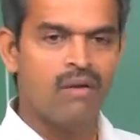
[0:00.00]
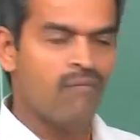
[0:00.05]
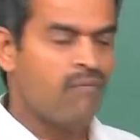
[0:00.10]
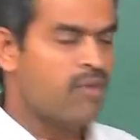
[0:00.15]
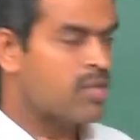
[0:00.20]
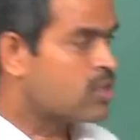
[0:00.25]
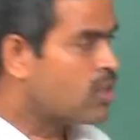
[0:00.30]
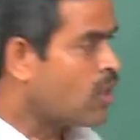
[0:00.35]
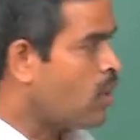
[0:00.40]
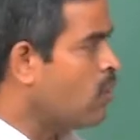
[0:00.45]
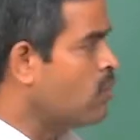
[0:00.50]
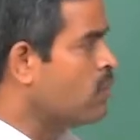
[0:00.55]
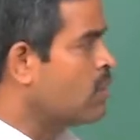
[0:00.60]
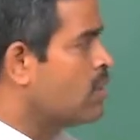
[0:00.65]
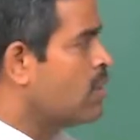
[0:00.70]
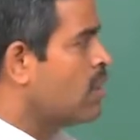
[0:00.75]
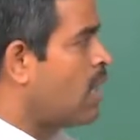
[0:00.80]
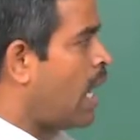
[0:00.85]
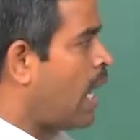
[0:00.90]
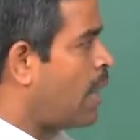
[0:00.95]
Without
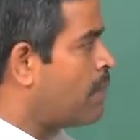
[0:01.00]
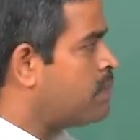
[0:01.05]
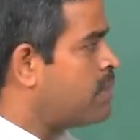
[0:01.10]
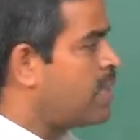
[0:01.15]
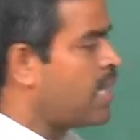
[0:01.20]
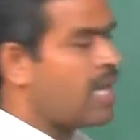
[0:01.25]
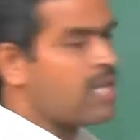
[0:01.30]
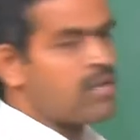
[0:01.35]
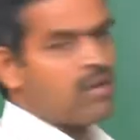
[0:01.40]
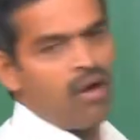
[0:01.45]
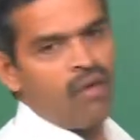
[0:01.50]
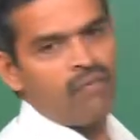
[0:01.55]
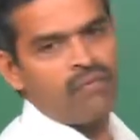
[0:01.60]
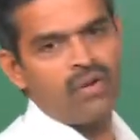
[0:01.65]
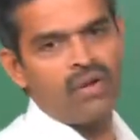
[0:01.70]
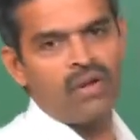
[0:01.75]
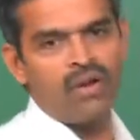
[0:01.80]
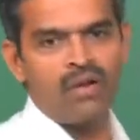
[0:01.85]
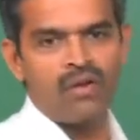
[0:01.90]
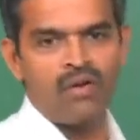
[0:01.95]
update of
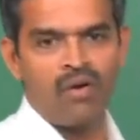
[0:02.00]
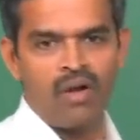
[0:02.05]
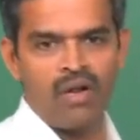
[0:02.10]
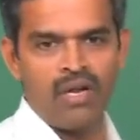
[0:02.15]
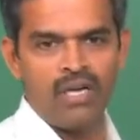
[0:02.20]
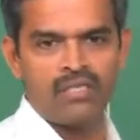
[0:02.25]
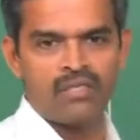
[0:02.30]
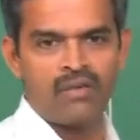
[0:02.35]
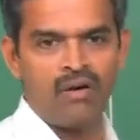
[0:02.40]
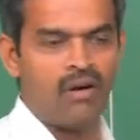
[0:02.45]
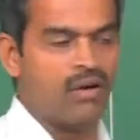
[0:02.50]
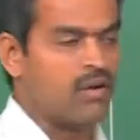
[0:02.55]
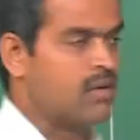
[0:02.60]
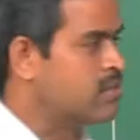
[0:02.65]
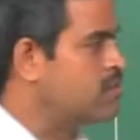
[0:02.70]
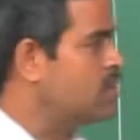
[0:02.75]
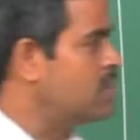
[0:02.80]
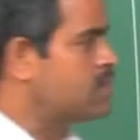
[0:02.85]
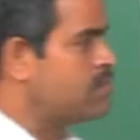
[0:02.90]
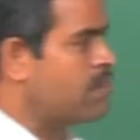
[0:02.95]
your knowledge on
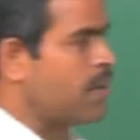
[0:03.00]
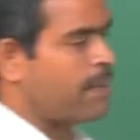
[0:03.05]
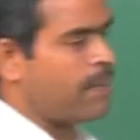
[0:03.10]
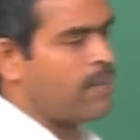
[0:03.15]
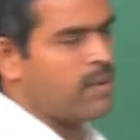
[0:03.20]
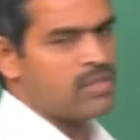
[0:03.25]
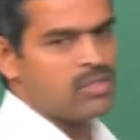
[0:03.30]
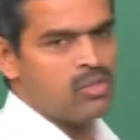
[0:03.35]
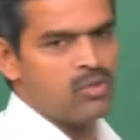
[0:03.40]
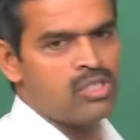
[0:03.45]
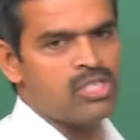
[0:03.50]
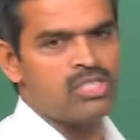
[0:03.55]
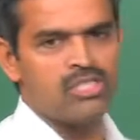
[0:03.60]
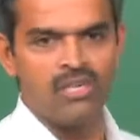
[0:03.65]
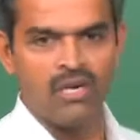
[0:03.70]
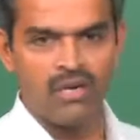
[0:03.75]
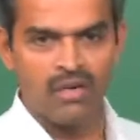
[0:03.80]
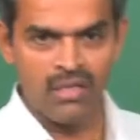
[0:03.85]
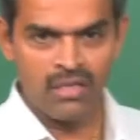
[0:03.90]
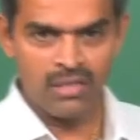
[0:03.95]
research papers using
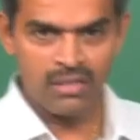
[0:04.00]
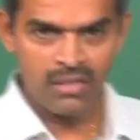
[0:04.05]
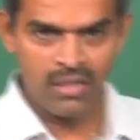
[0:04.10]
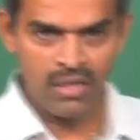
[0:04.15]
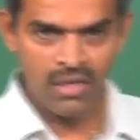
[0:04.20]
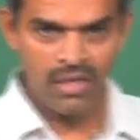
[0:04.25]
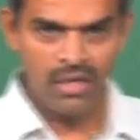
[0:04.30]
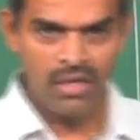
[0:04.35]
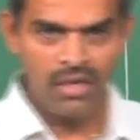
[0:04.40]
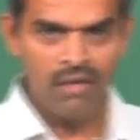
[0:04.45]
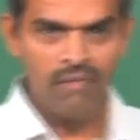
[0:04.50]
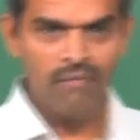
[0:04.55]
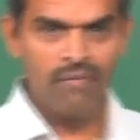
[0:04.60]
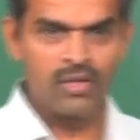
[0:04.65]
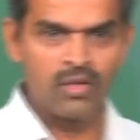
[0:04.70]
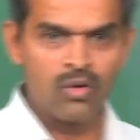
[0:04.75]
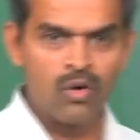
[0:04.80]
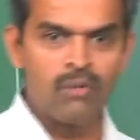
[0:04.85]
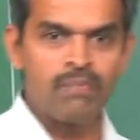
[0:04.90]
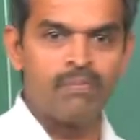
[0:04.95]
journals,
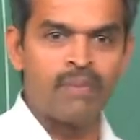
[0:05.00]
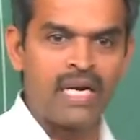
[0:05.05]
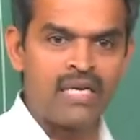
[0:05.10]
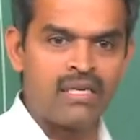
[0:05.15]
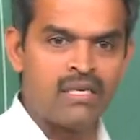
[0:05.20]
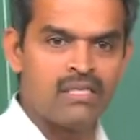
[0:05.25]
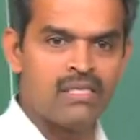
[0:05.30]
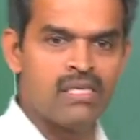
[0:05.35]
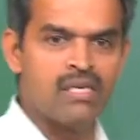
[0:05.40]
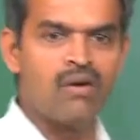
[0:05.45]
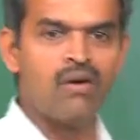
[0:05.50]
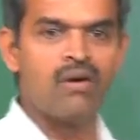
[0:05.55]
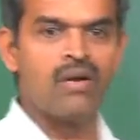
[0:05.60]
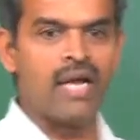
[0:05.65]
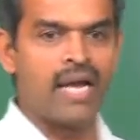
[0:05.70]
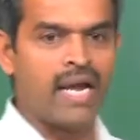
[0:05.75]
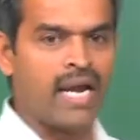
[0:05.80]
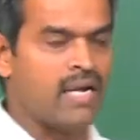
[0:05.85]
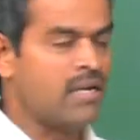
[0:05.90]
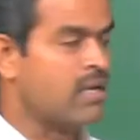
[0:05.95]
without practicing on
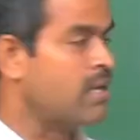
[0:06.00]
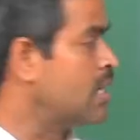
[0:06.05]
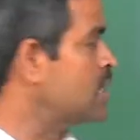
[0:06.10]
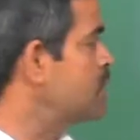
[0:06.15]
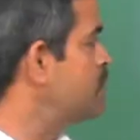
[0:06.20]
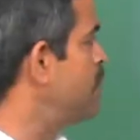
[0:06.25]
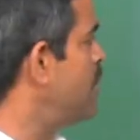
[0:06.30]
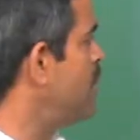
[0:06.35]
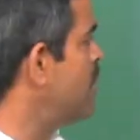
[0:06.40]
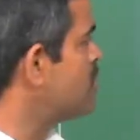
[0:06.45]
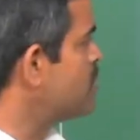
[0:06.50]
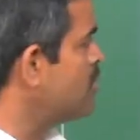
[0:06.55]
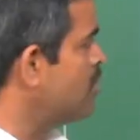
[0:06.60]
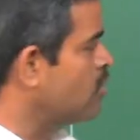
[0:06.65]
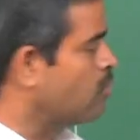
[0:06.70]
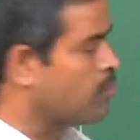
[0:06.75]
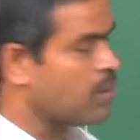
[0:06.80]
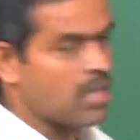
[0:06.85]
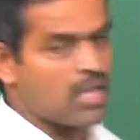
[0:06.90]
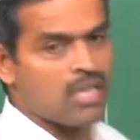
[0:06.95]
hand and experience on
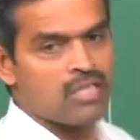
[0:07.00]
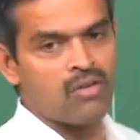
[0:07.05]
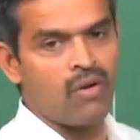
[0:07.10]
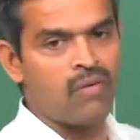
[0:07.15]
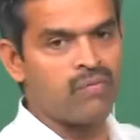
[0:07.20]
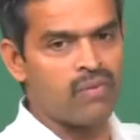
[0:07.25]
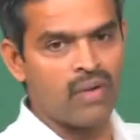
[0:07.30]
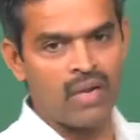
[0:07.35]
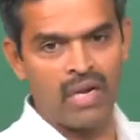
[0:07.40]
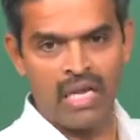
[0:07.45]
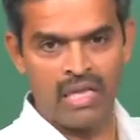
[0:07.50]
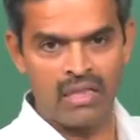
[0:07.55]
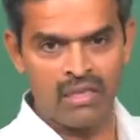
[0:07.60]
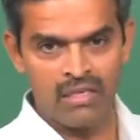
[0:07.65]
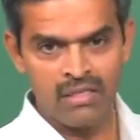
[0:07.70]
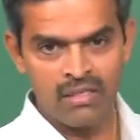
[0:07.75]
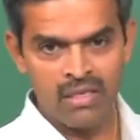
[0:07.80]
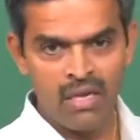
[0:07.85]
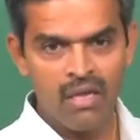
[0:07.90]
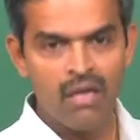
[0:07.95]
numerical software like
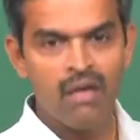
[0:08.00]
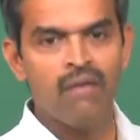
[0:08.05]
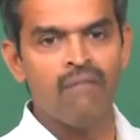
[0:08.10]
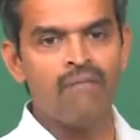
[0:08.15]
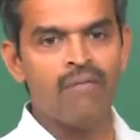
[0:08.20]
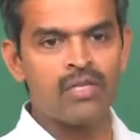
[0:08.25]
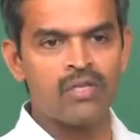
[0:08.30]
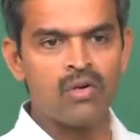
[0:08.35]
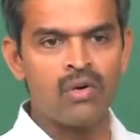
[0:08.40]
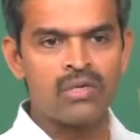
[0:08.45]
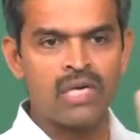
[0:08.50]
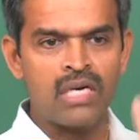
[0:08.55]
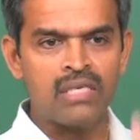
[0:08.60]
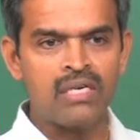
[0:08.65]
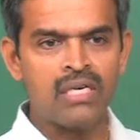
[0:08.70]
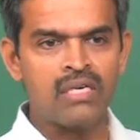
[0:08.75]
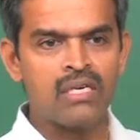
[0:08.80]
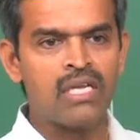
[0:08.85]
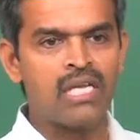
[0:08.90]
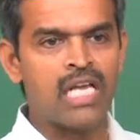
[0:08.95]
this without
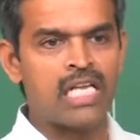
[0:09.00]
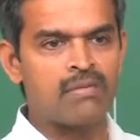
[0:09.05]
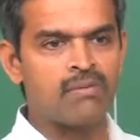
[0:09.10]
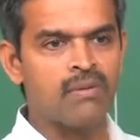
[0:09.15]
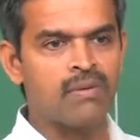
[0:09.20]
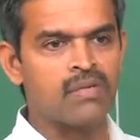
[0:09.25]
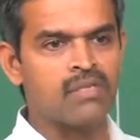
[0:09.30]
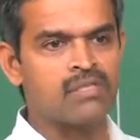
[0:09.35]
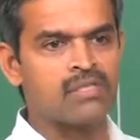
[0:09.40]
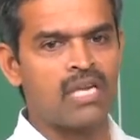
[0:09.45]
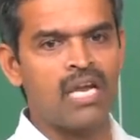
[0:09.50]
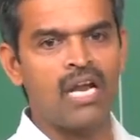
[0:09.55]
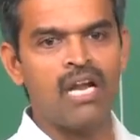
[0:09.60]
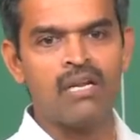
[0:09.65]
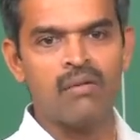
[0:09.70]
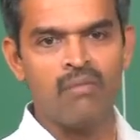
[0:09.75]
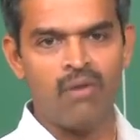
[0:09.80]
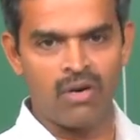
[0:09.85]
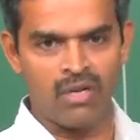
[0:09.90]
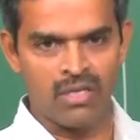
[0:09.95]
conducting experiments on
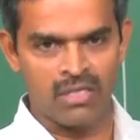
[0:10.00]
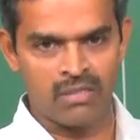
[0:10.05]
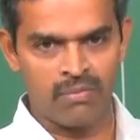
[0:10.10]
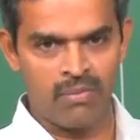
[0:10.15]
scaled models.